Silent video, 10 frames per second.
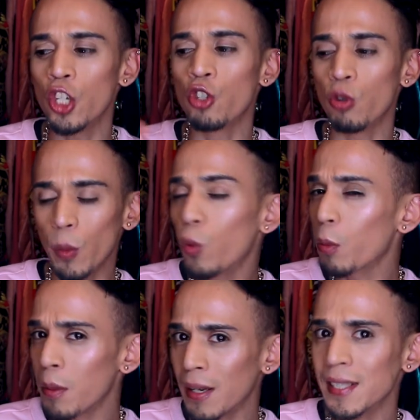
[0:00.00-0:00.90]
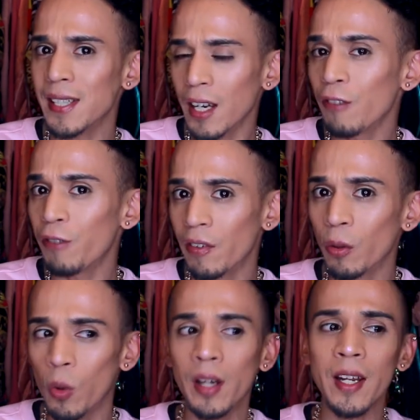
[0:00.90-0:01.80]
drip would be my second
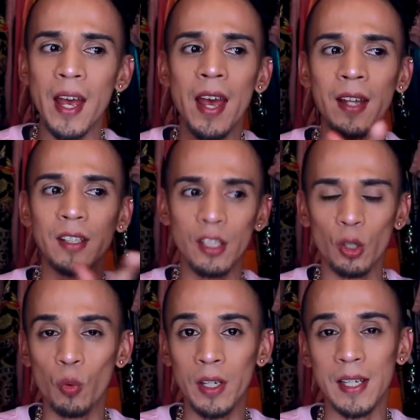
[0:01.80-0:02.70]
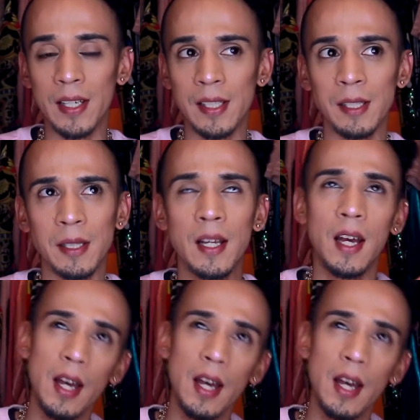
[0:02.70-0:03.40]
favorite one and the other one is